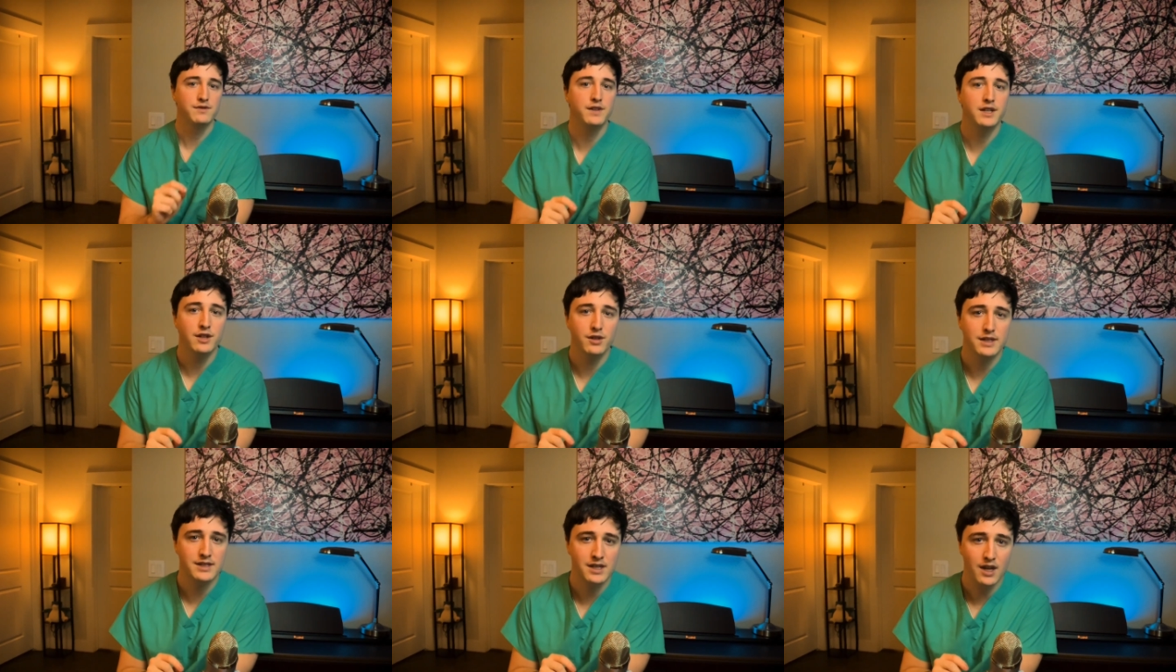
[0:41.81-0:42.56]
video
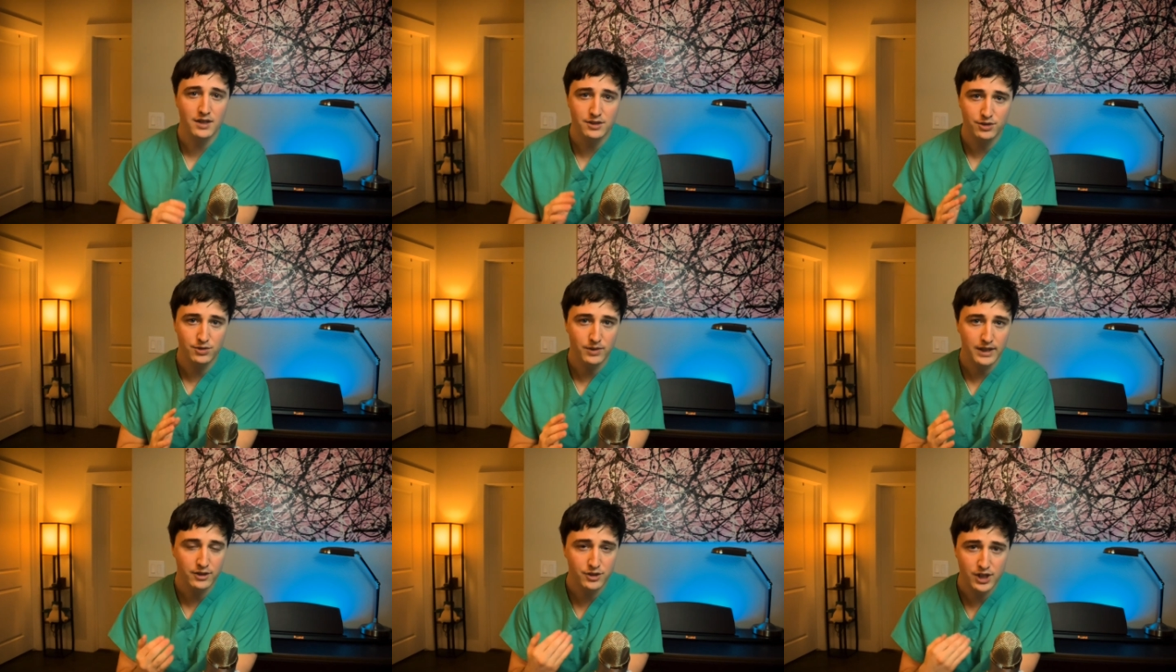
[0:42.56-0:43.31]
is not to
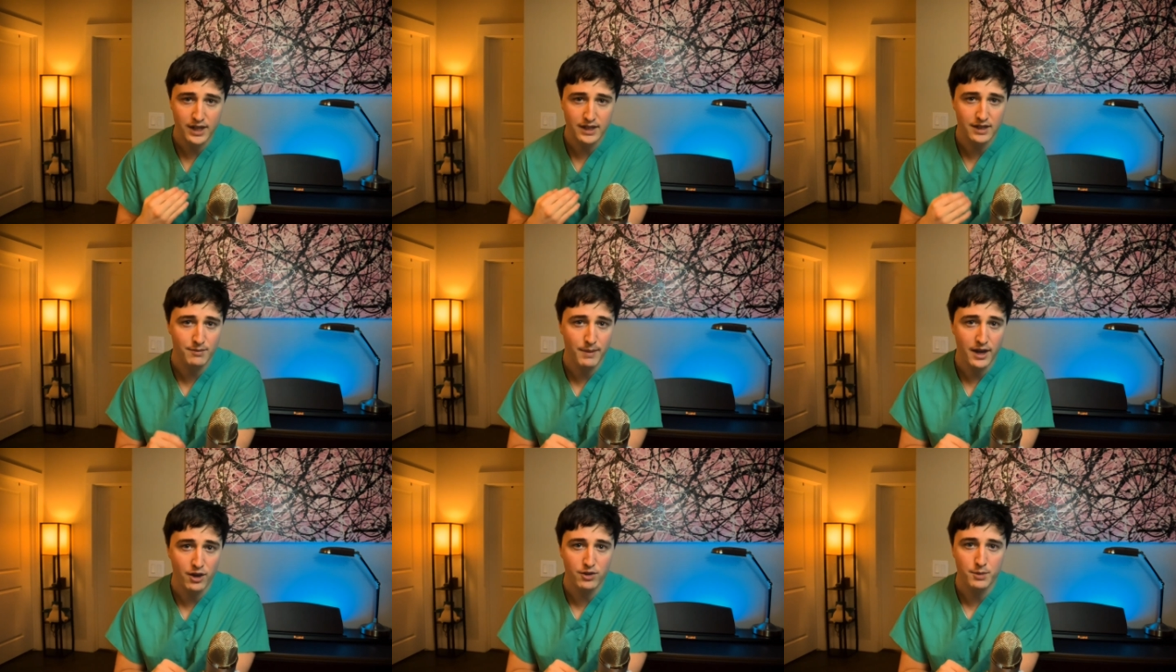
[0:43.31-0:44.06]
interject any of
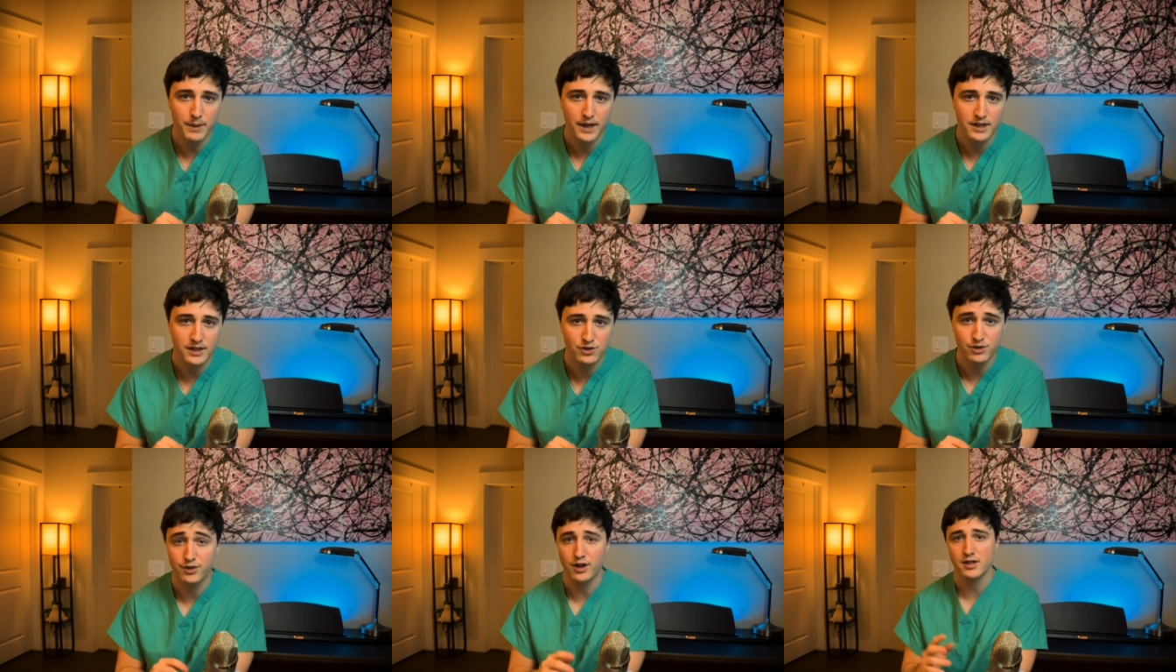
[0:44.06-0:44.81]
my own opinions
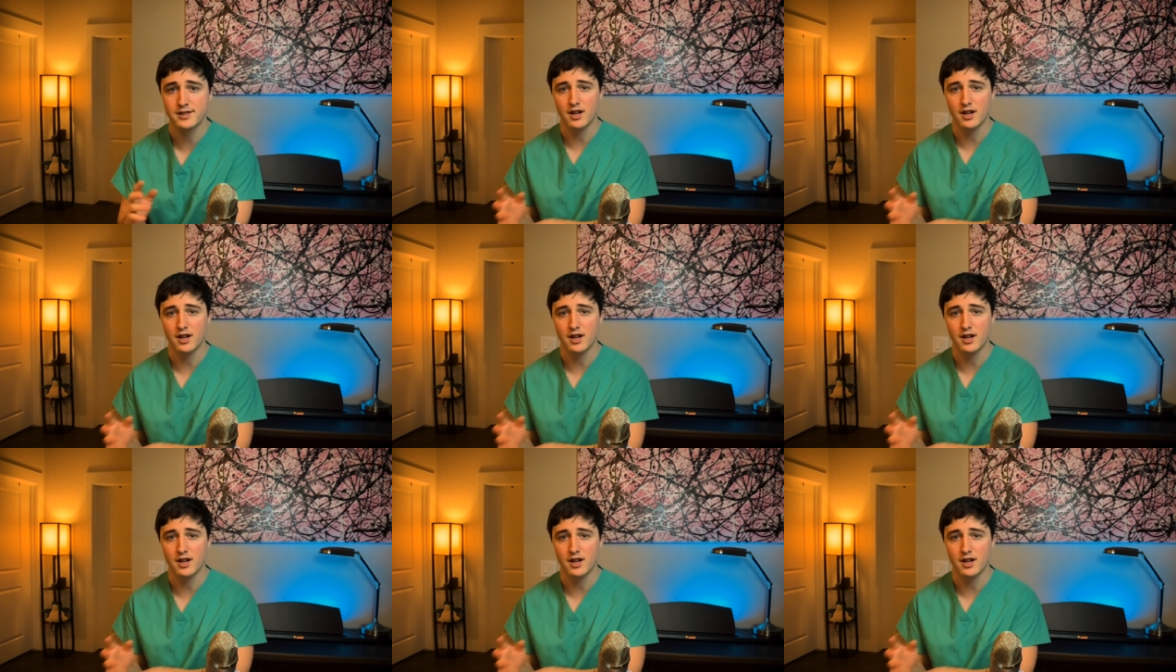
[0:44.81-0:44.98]
or thoughts